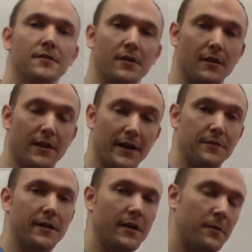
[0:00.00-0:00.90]
They're going to lie
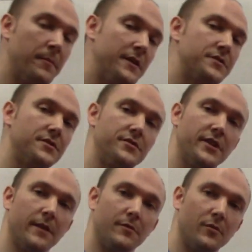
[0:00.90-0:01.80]
you down on a bench and
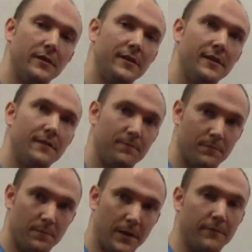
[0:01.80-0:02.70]
jam you into
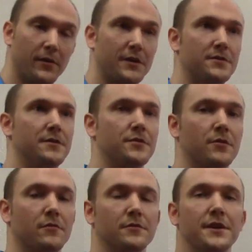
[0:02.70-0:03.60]
hip flexion,
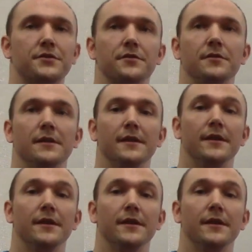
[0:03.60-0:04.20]
internal rotation.